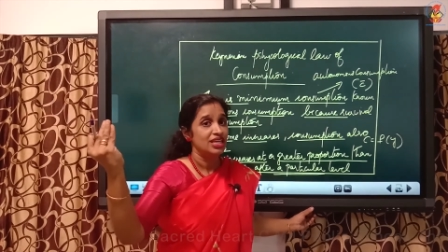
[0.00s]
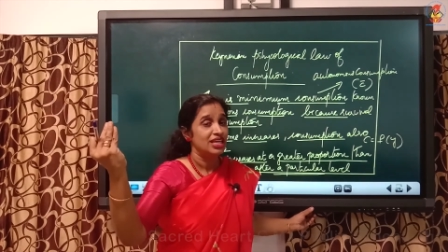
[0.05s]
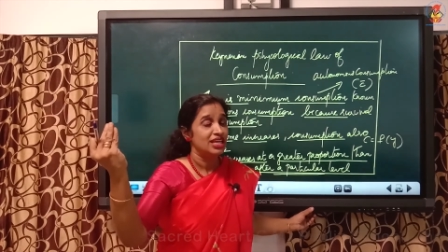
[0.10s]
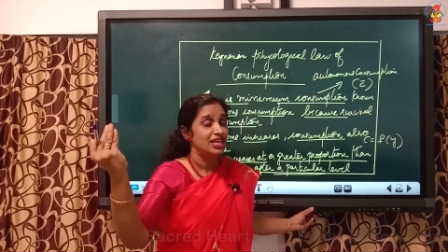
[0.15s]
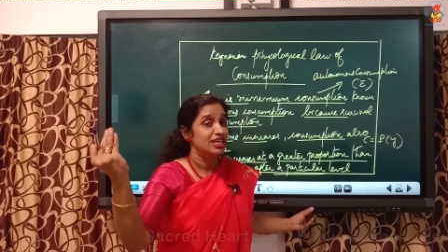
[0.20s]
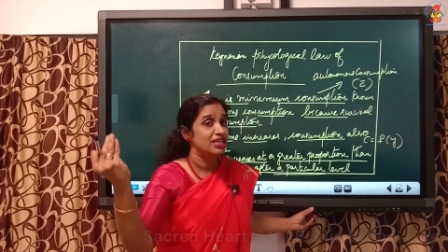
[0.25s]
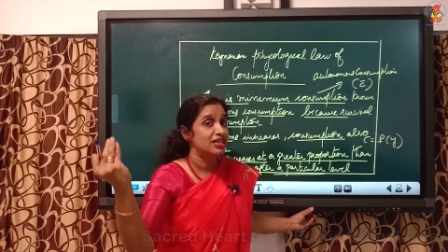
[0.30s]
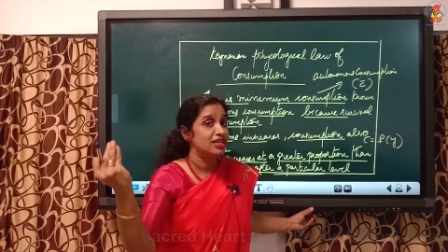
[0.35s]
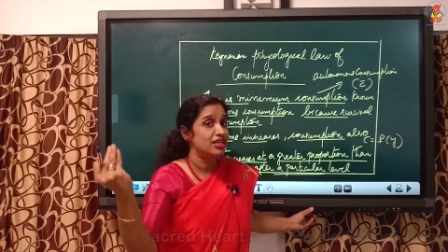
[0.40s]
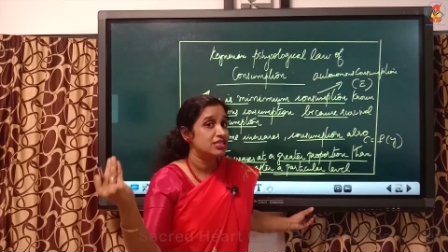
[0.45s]

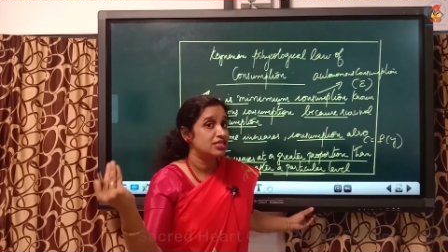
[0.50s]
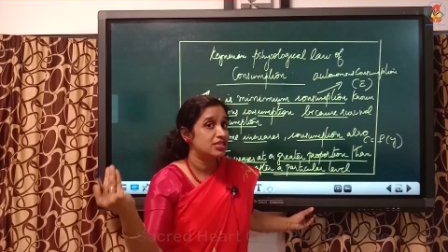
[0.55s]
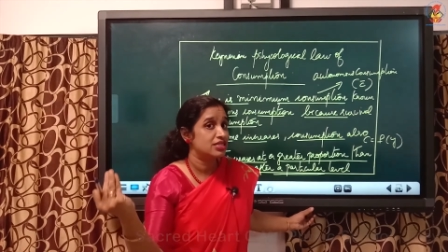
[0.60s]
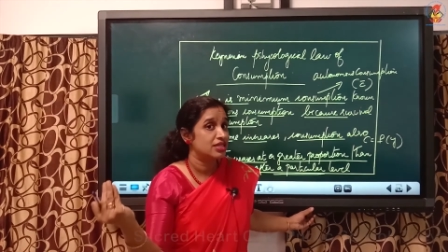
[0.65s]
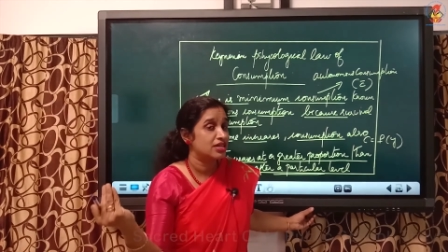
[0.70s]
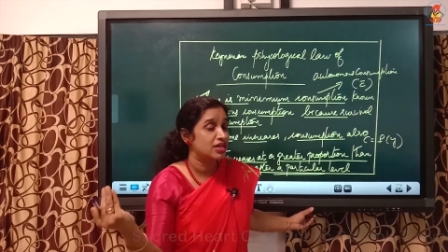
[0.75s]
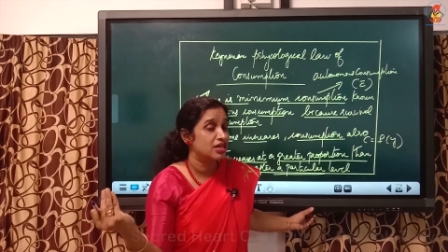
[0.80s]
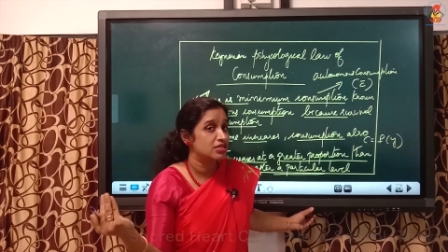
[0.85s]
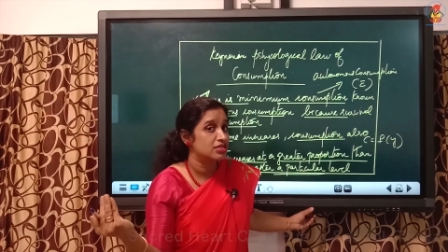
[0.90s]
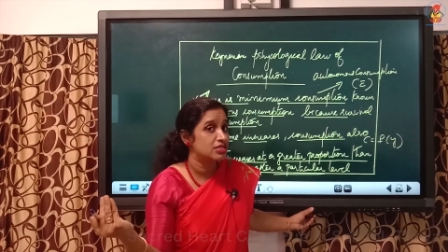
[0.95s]
Increase in
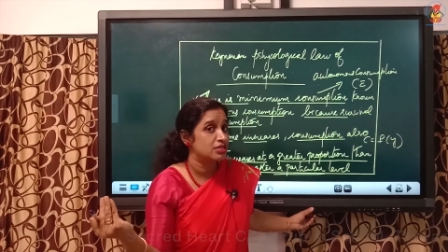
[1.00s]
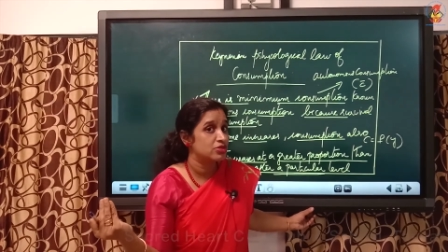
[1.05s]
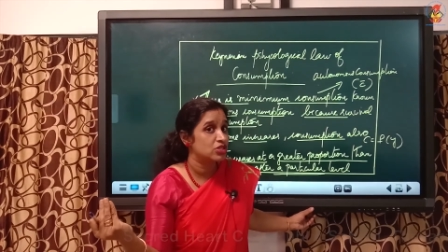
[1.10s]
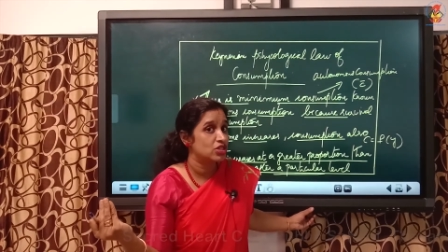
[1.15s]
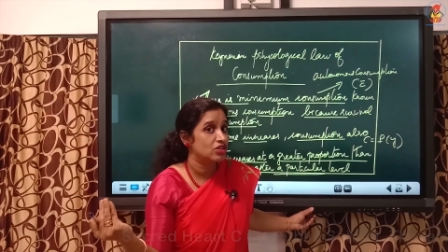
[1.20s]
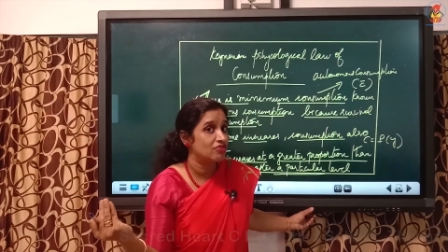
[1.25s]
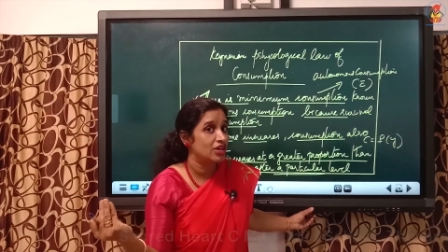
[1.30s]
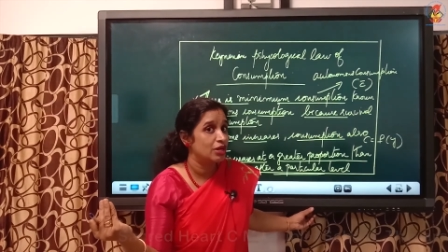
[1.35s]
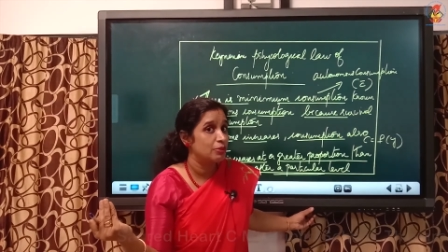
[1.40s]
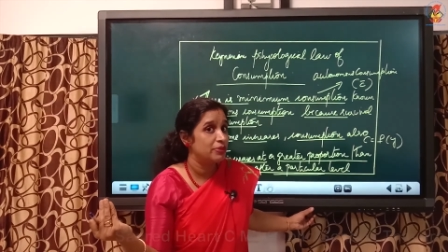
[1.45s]
the
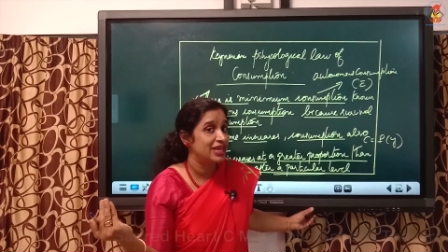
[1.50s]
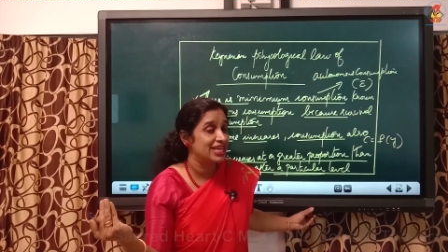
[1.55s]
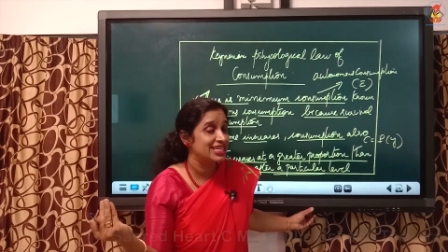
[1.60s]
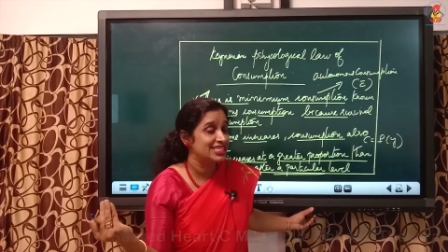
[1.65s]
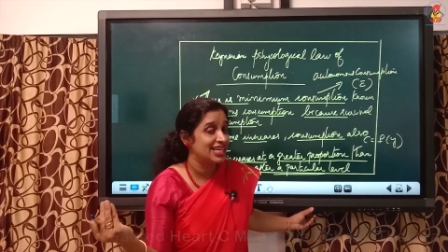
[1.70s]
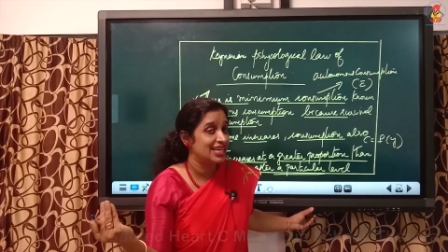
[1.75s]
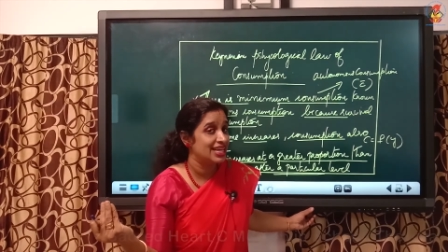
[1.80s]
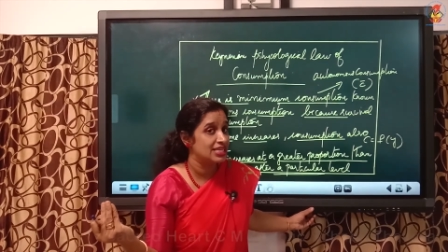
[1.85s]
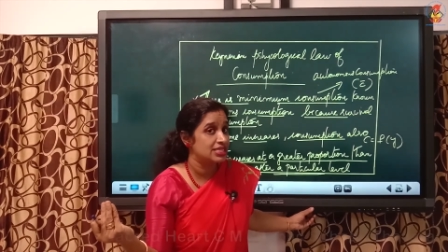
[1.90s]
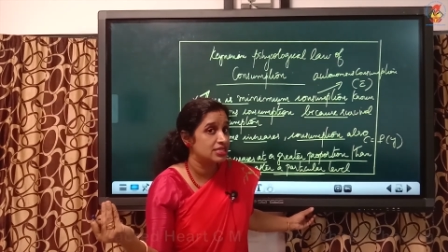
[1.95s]
consumption will be at
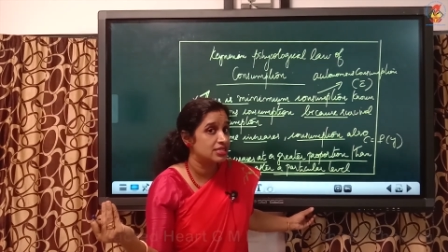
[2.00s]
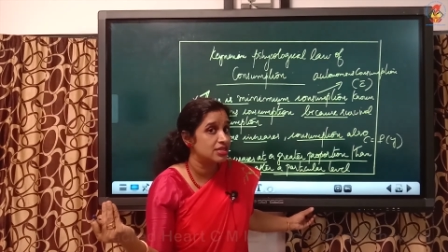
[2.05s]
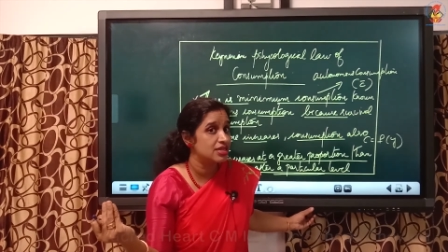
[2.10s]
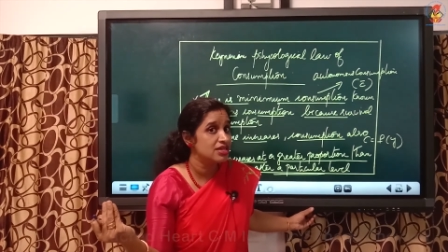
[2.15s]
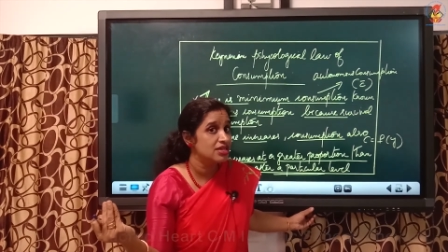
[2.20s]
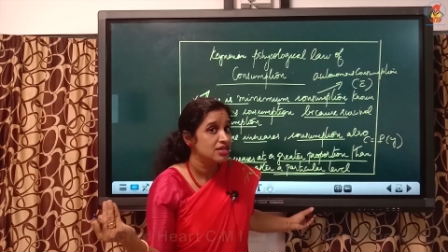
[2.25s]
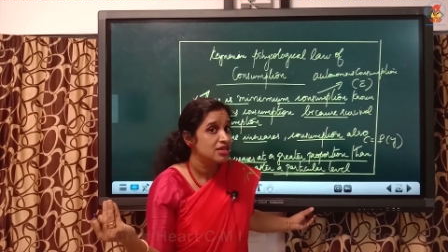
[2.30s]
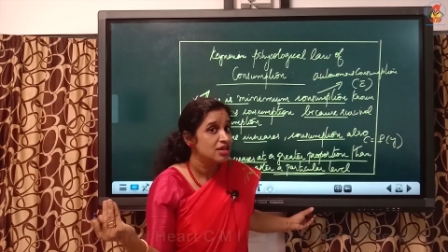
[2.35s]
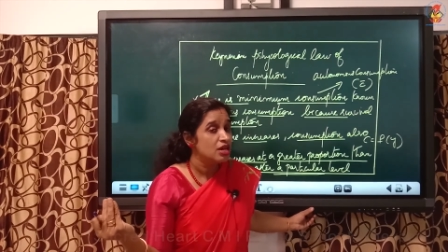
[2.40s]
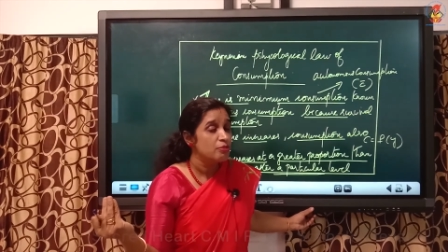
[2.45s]
a
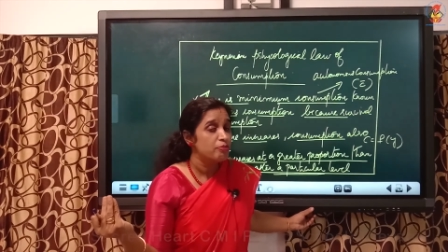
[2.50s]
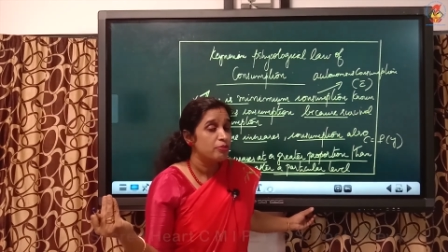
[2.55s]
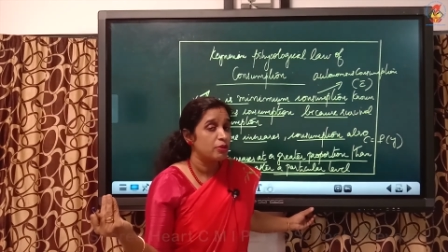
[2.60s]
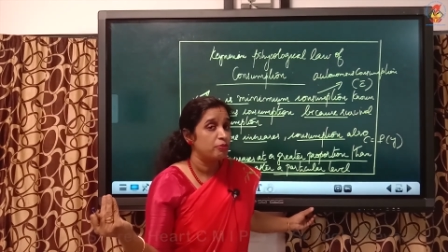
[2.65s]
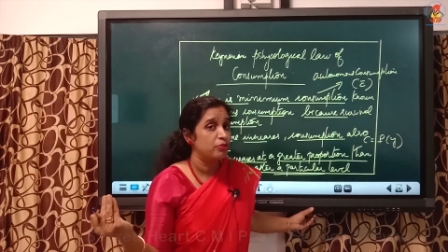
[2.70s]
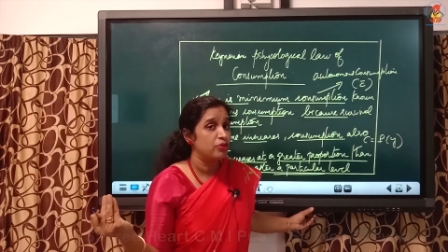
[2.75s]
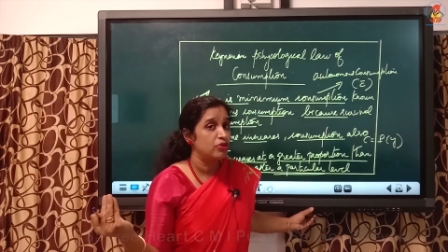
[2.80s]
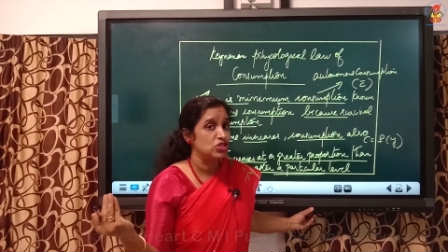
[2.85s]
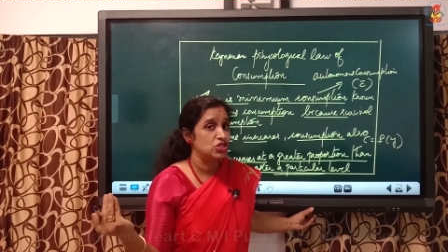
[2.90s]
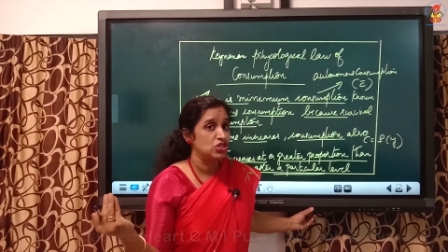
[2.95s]
lesser
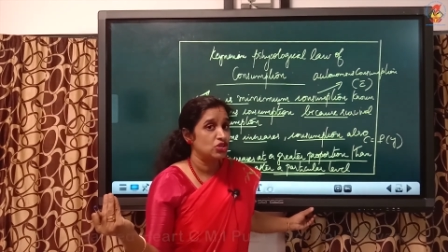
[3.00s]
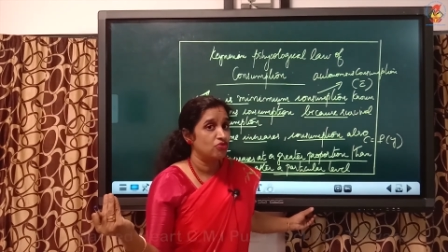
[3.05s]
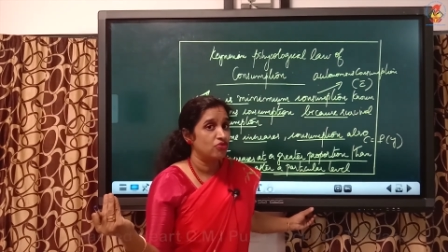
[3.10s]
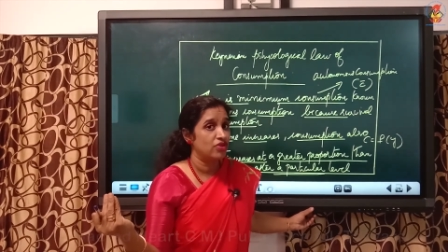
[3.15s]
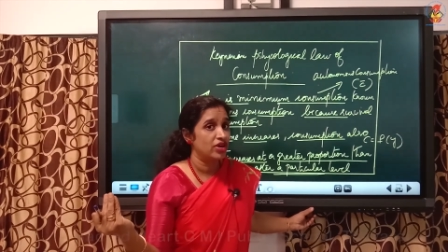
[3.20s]
proportion.